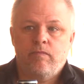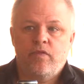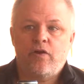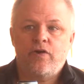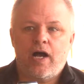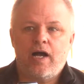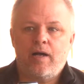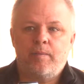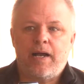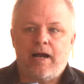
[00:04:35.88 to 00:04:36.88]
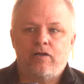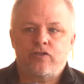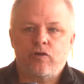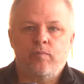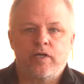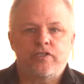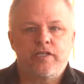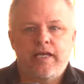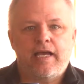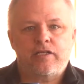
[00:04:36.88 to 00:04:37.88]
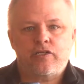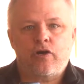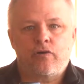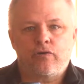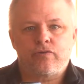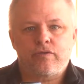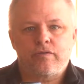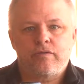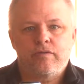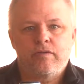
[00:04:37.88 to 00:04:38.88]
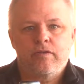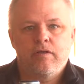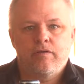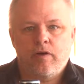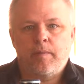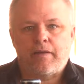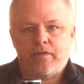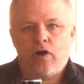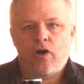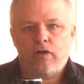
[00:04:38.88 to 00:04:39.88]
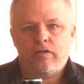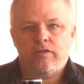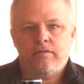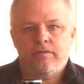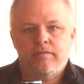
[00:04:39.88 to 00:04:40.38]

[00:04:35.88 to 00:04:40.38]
they're not about so much the externals. They're about the heart.